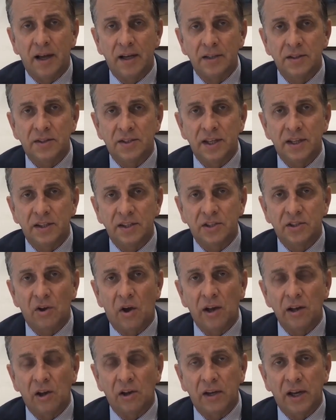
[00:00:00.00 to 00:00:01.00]
see the
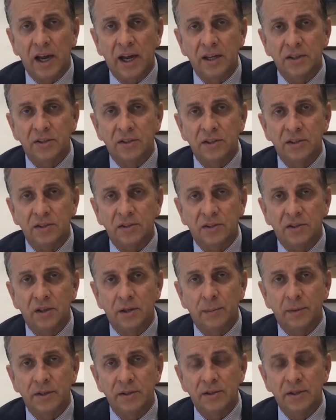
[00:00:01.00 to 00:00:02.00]
site location
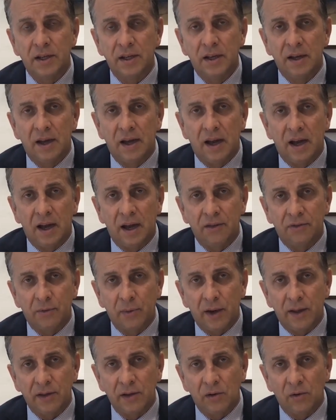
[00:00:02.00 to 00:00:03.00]
determined
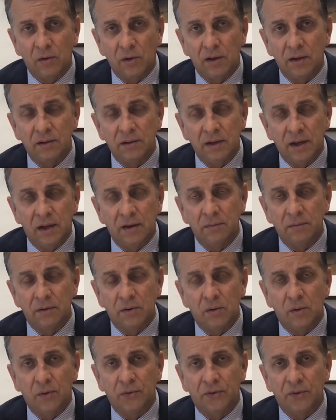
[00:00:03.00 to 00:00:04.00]
throughout the
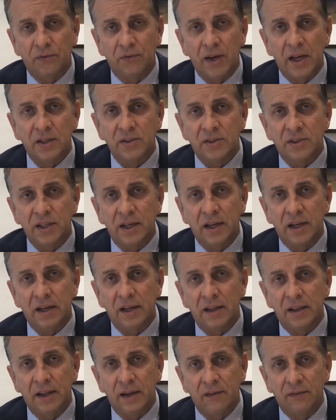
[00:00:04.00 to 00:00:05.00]
course of next
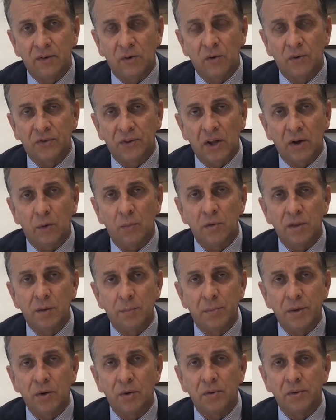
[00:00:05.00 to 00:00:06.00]
year, and then of course get on with the
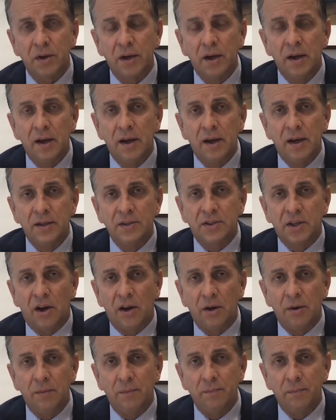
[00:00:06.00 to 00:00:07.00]
build.
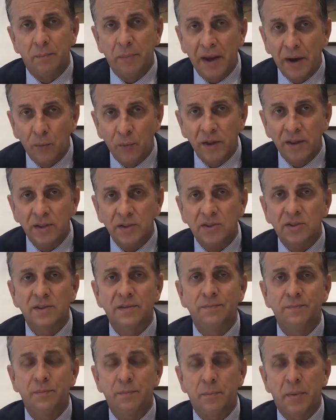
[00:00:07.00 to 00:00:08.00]
So bear with
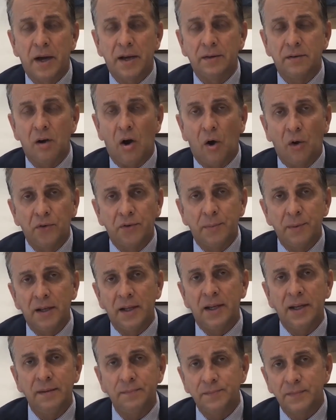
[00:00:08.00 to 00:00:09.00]
us, but
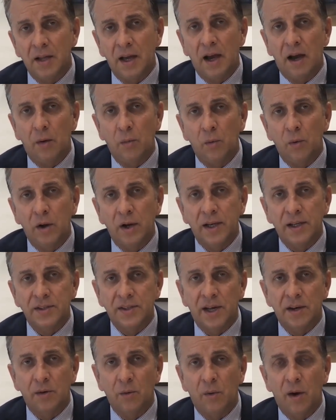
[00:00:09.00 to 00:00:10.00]
ultimately work
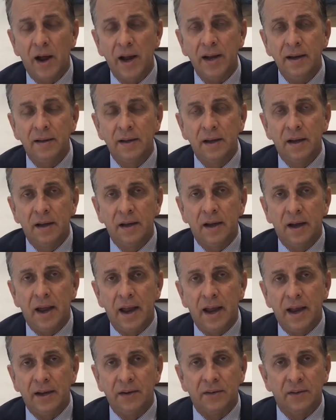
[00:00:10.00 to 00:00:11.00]
is underway,
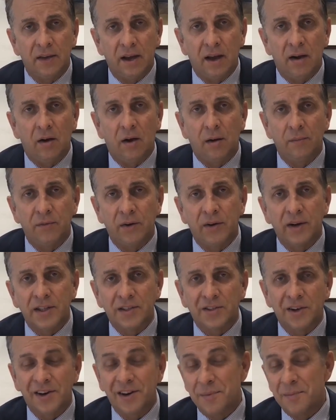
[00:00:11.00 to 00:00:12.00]
and I'm very
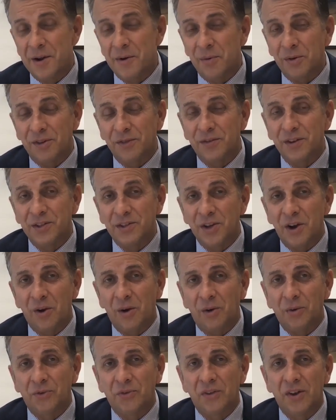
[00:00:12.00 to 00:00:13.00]
excited about what the future
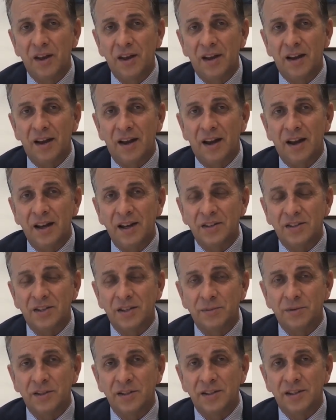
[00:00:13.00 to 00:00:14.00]
holds in
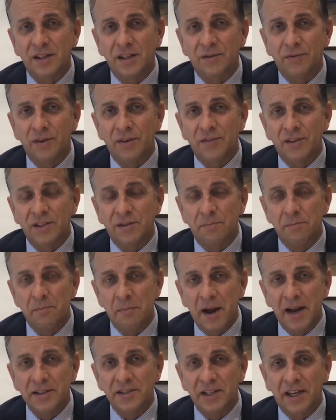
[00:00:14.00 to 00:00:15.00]
terms of the delivery of this
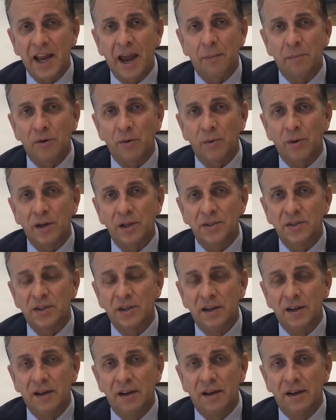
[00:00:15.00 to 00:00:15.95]
major capital works